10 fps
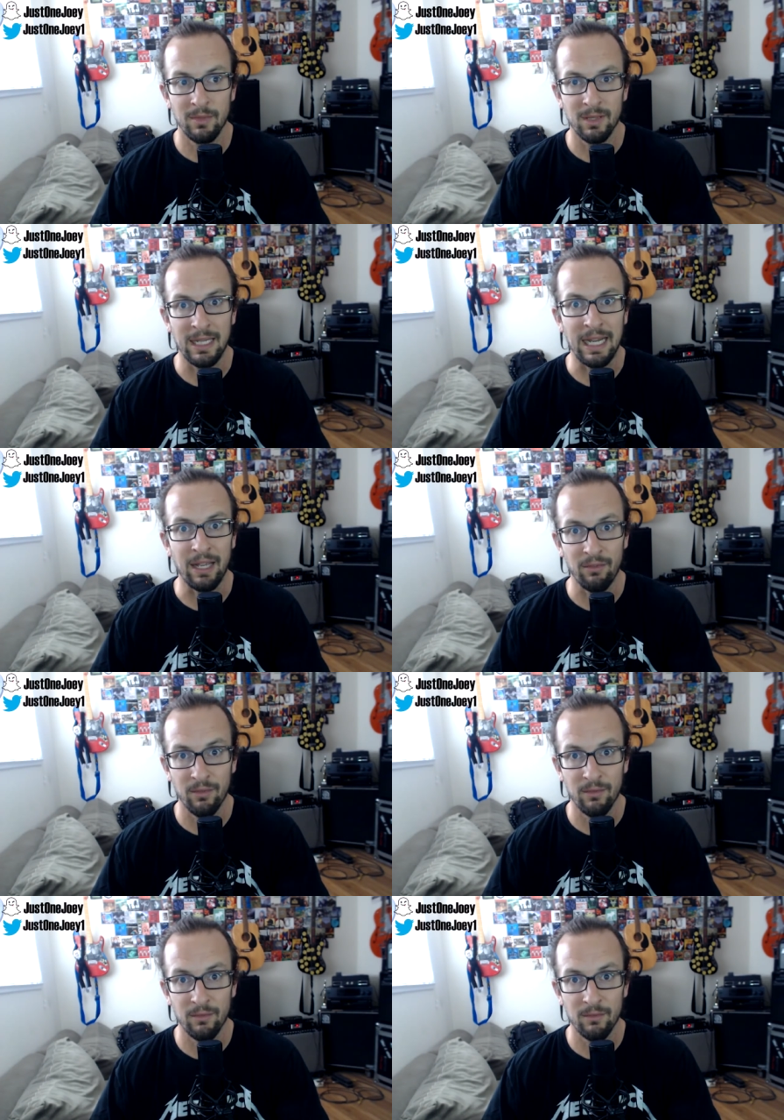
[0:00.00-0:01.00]

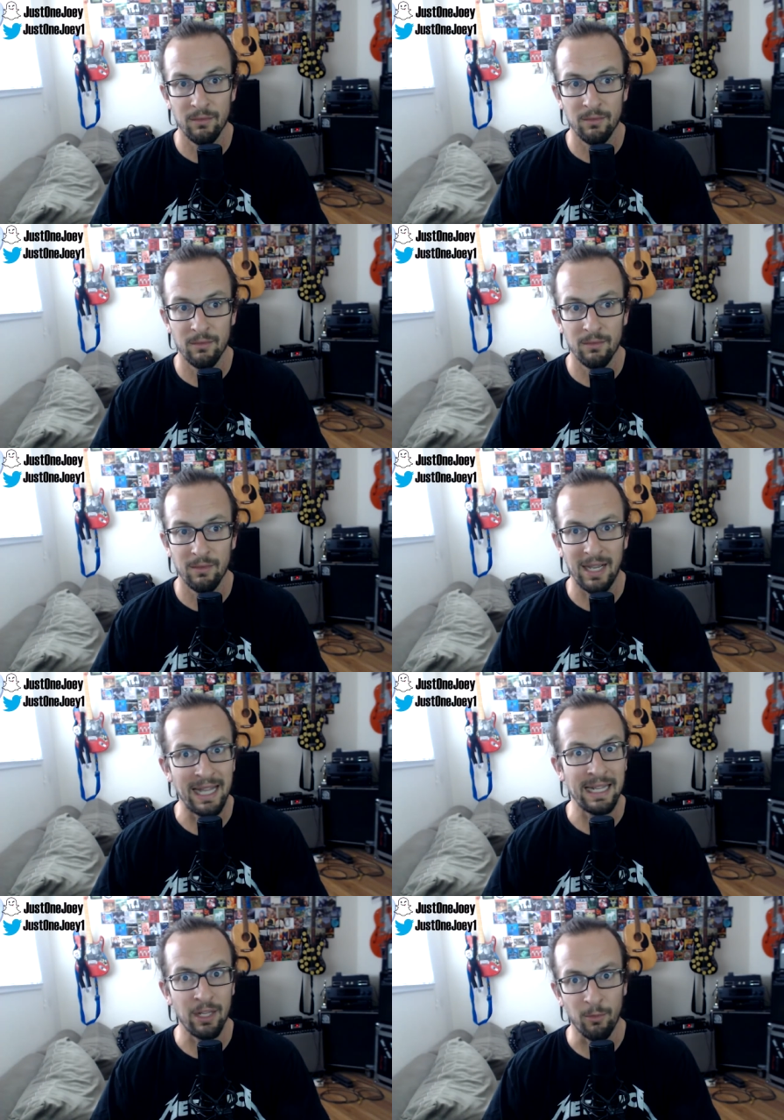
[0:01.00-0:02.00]
live. I
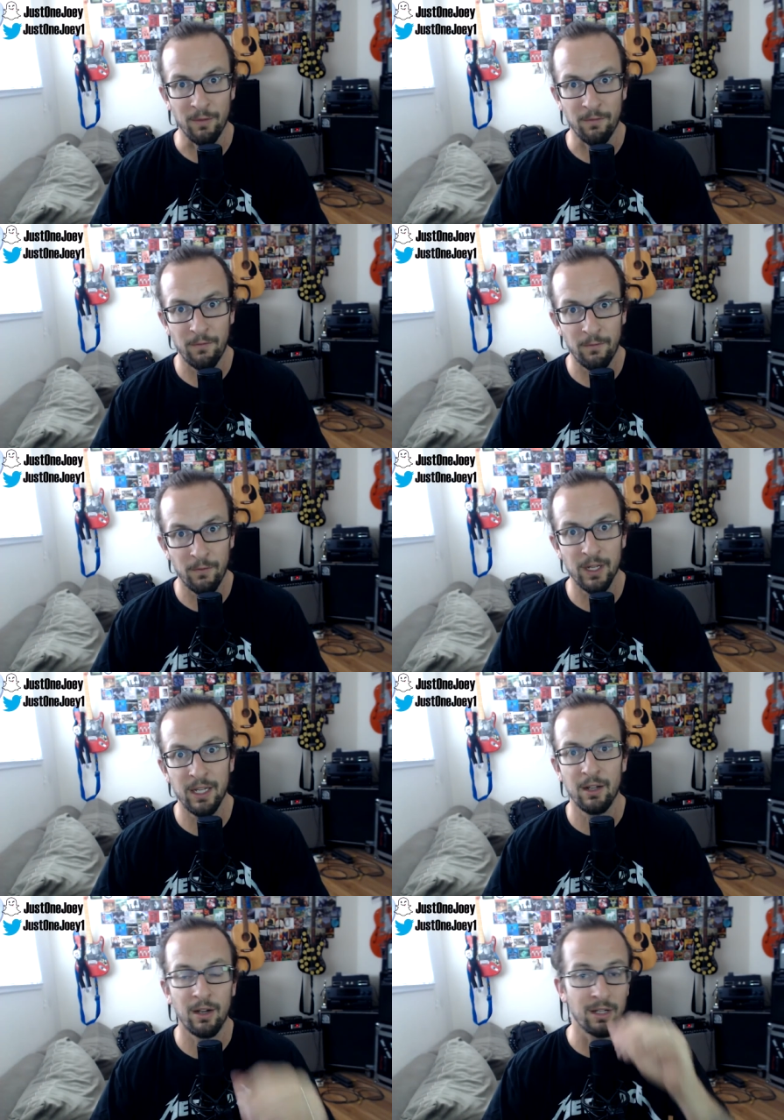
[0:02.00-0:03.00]
think that would be
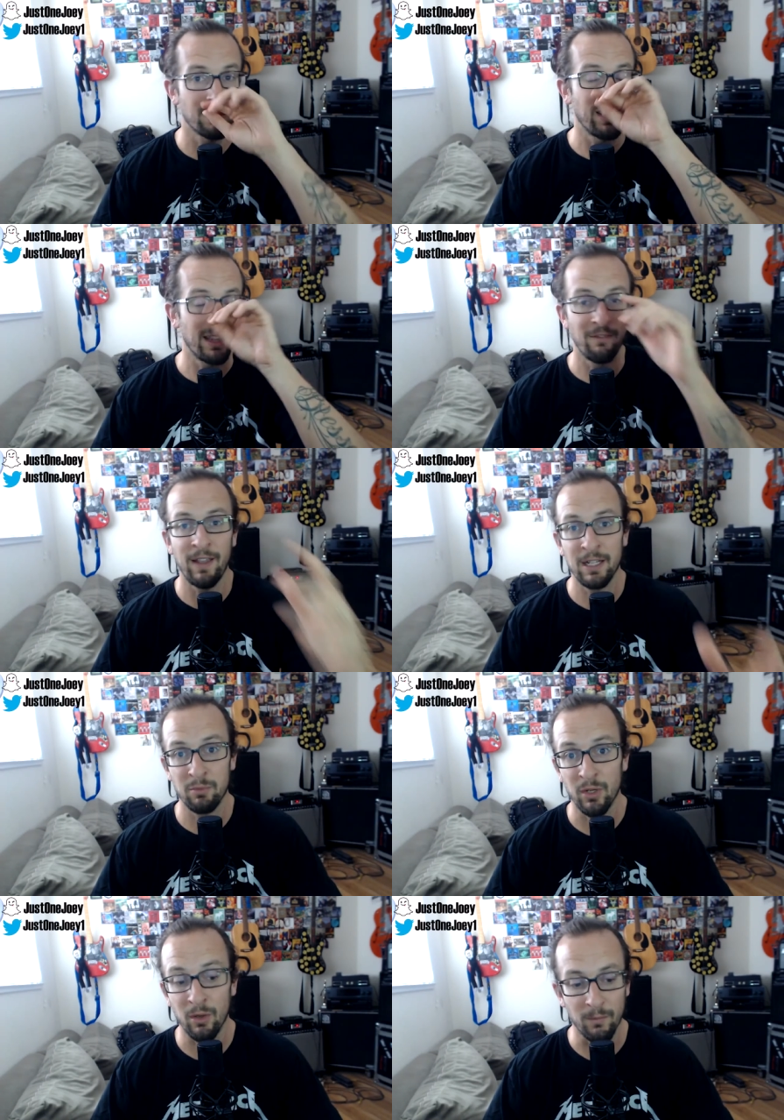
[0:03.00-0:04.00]
freaking awesome. I think fans
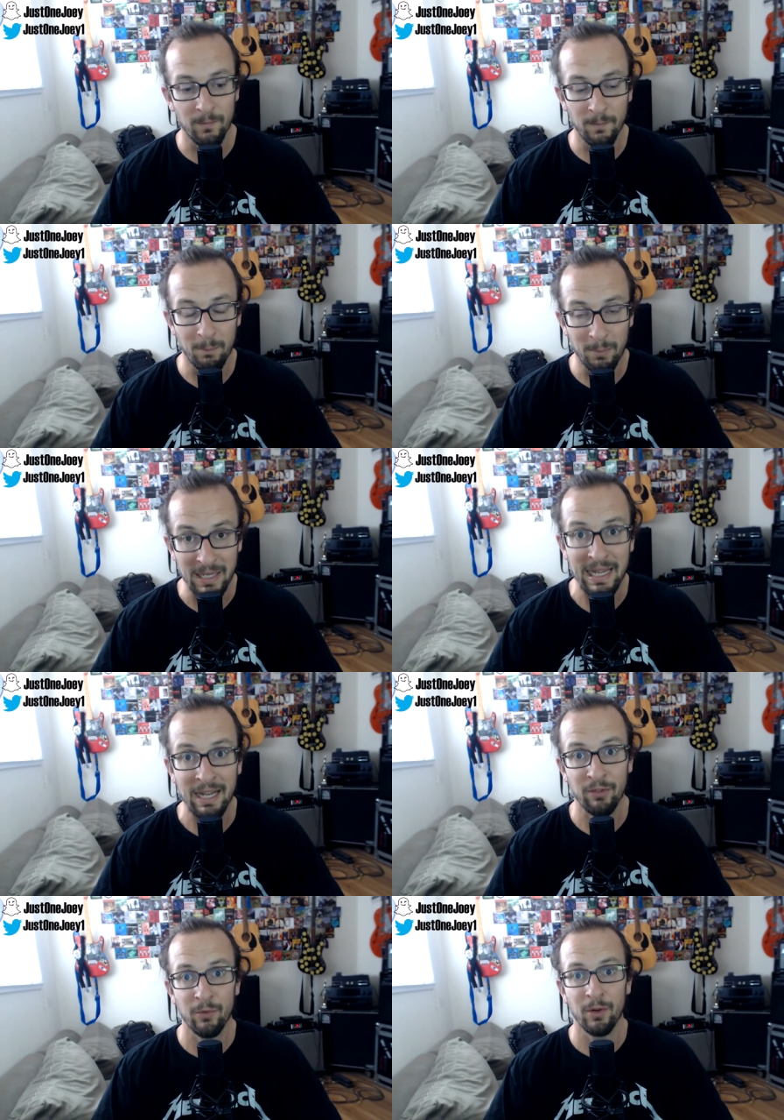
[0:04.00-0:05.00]
would go
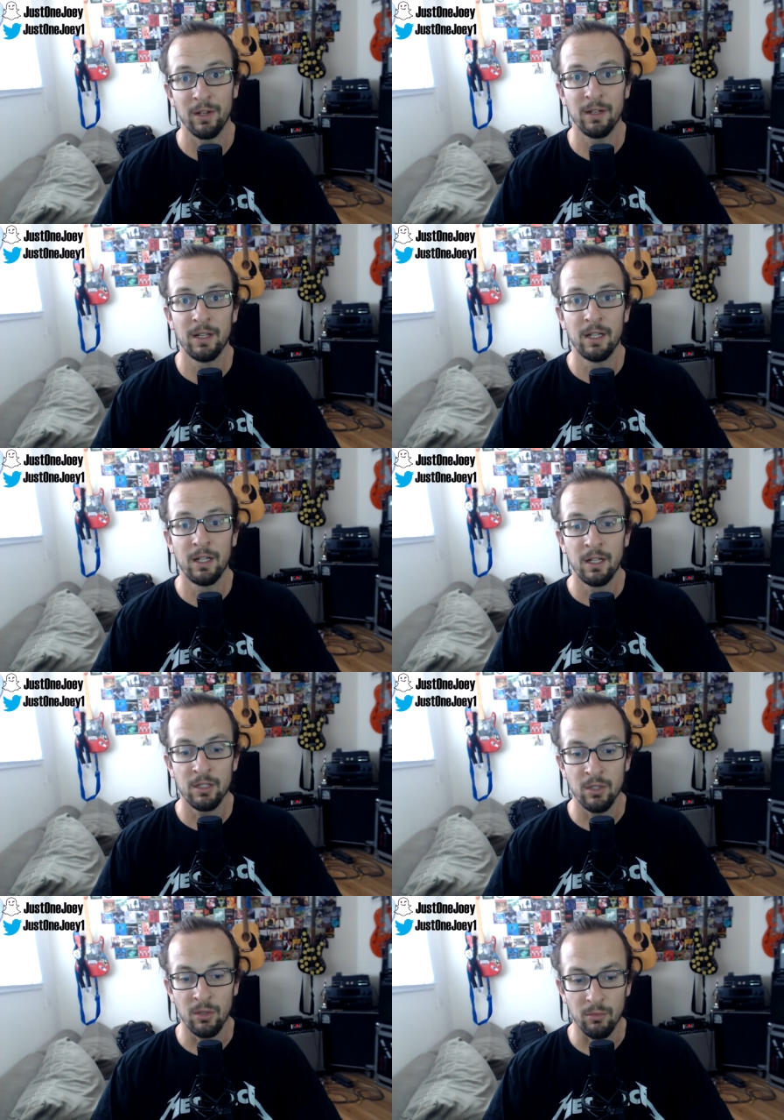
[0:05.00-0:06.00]
bananas for it.
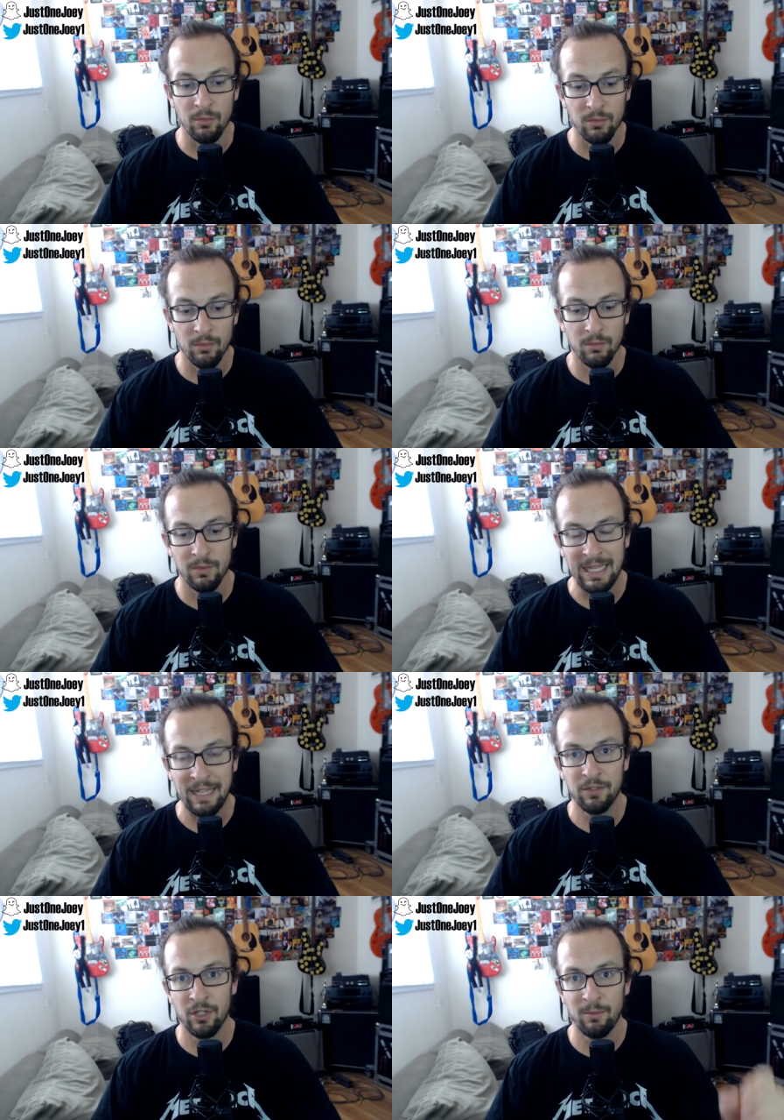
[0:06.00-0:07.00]
So
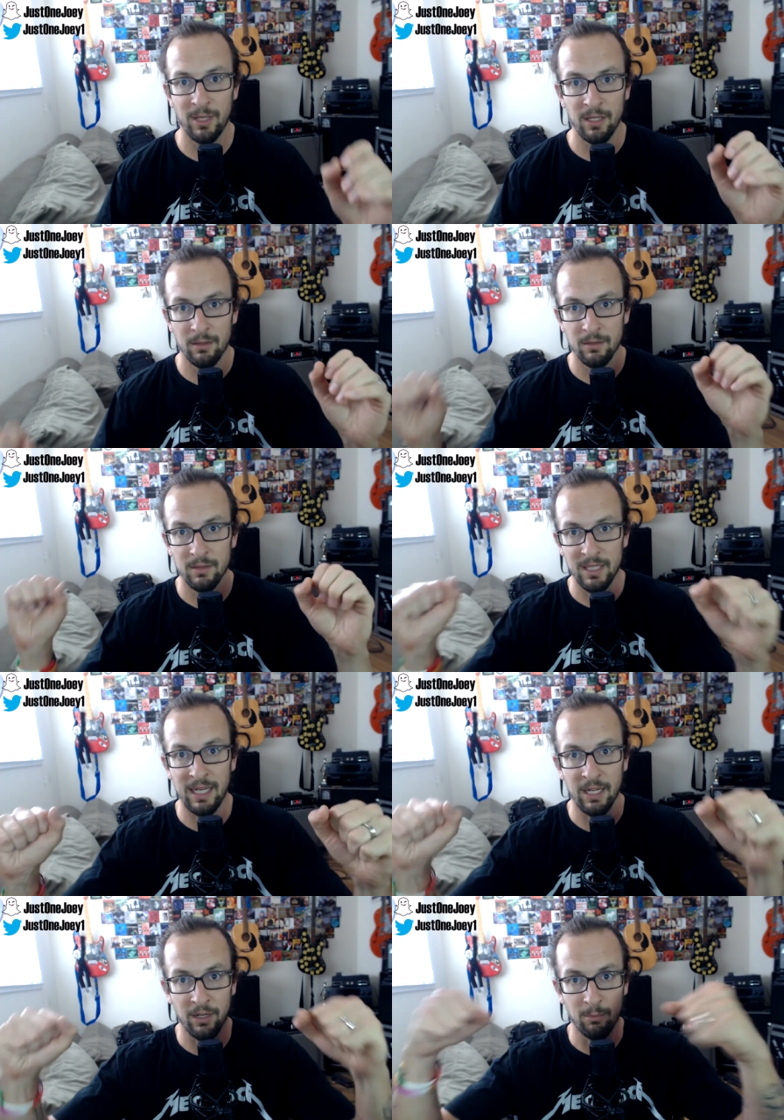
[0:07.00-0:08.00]
live streaming, Saint
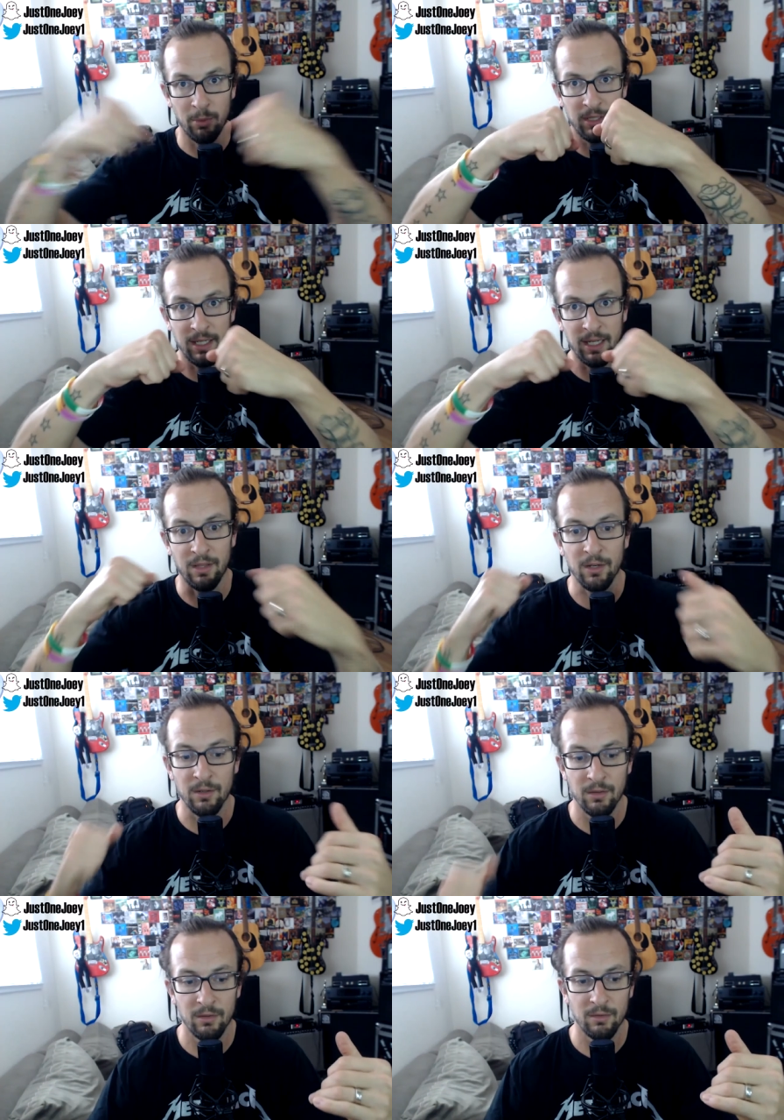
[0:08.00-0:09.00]
Anger, put it
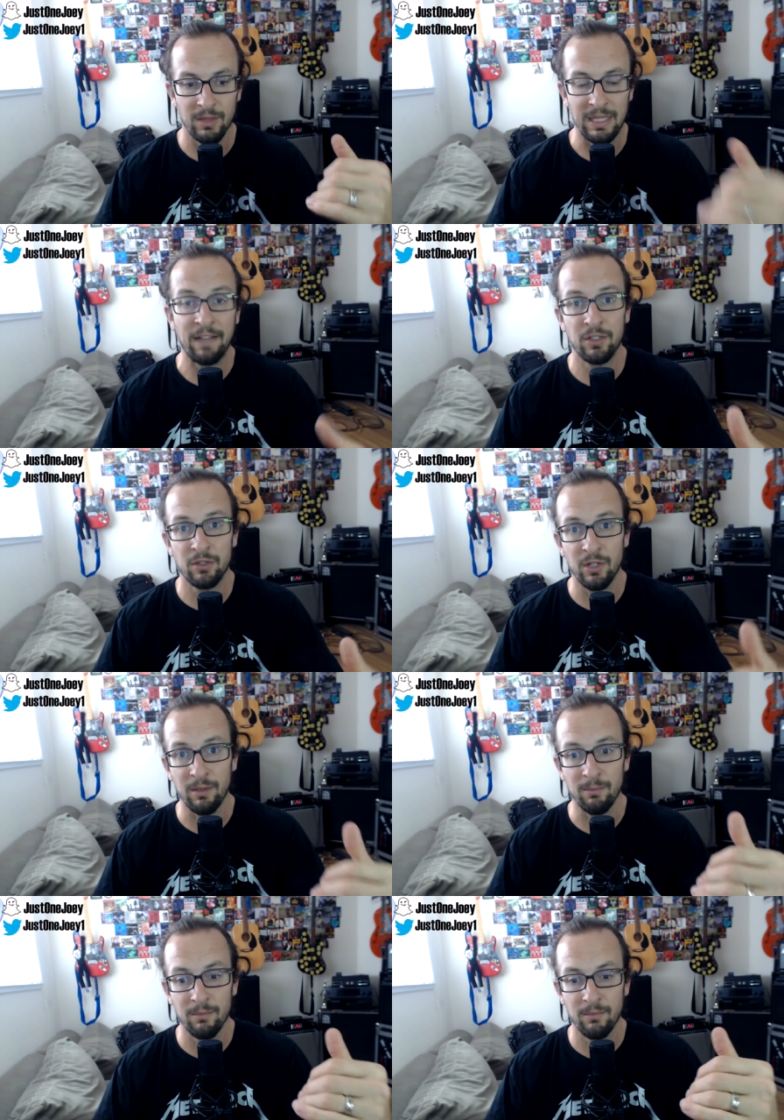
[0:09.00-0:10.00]
together, live
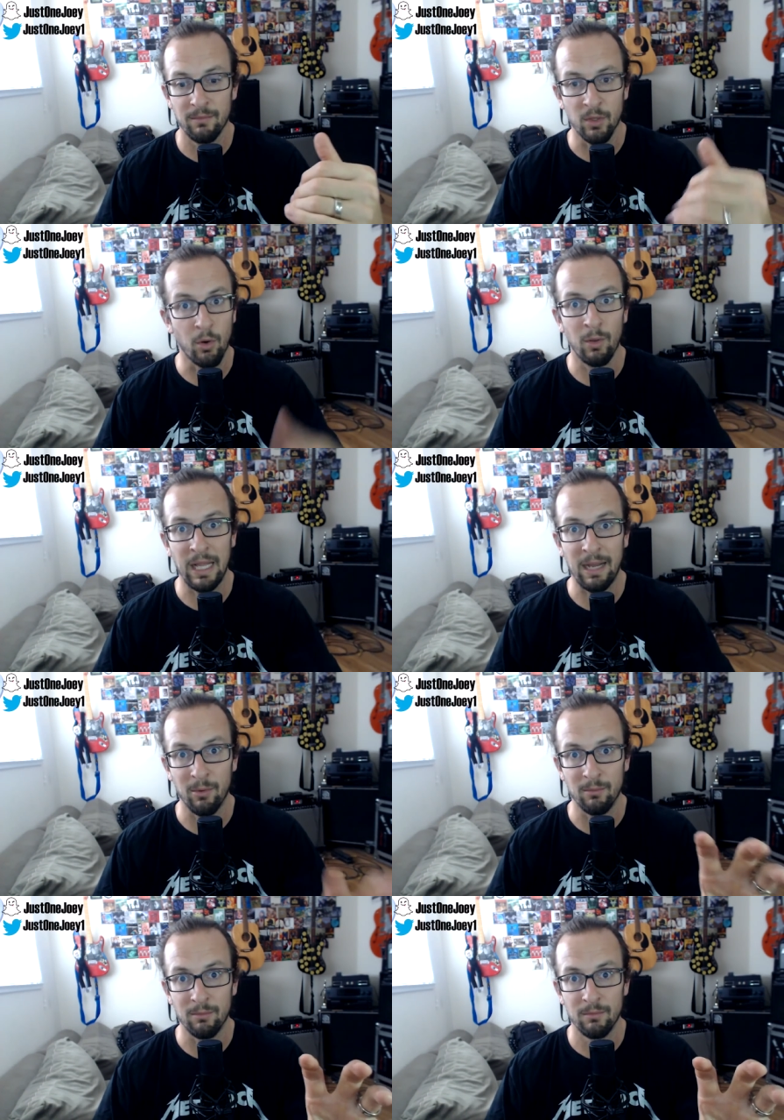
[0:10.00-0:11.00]
stream the whole
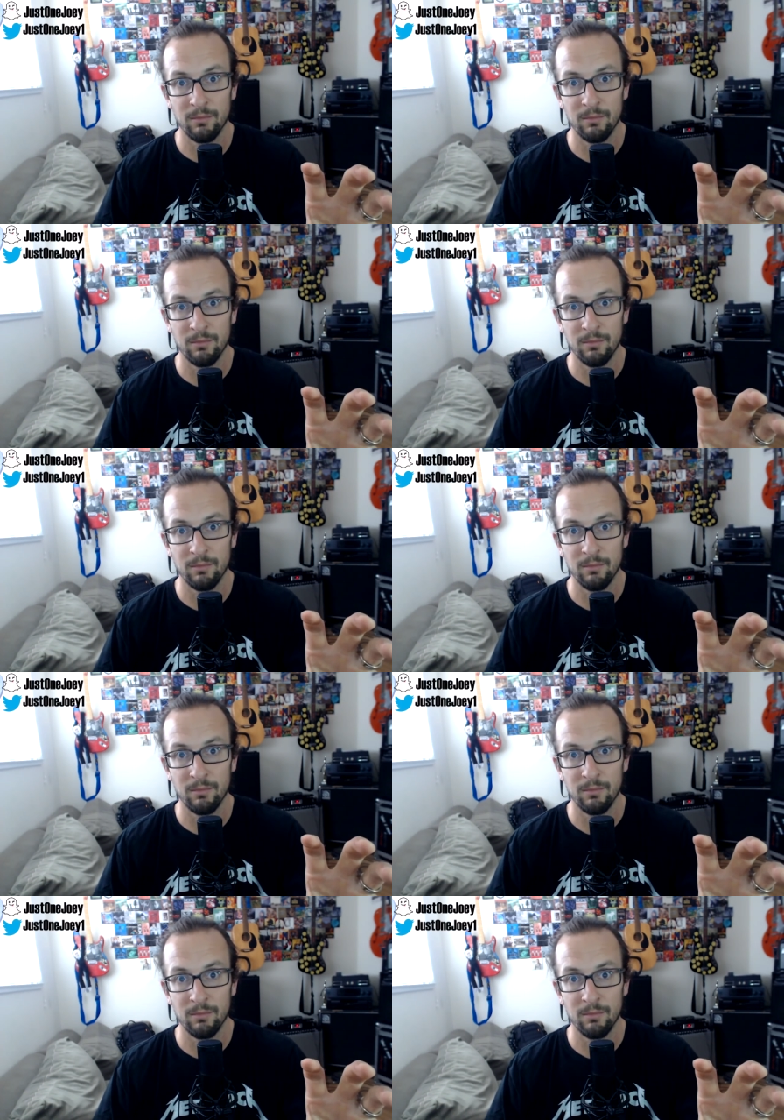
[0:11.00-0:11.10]
album